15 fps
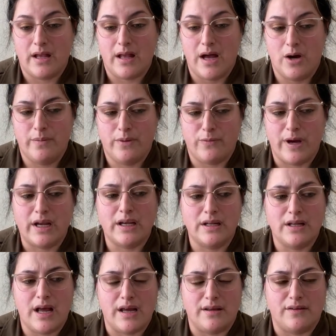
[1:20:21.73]
I'll be
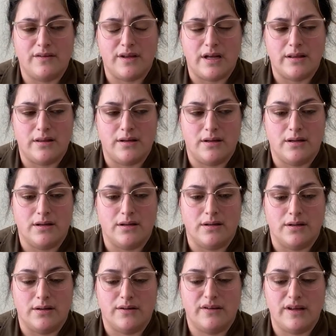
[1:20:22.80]
recognized at
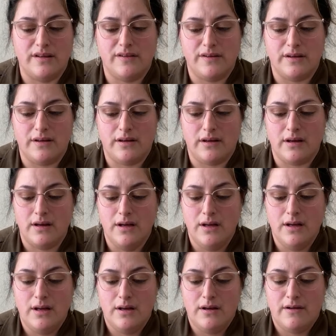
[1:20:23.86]
the Scentsy
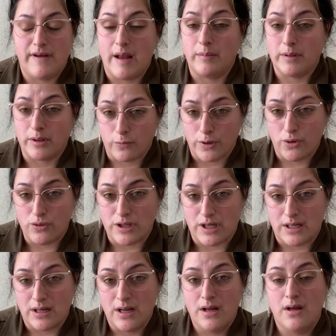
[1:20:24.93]
family
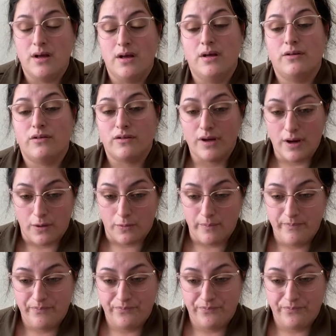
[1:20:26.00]
reunion. So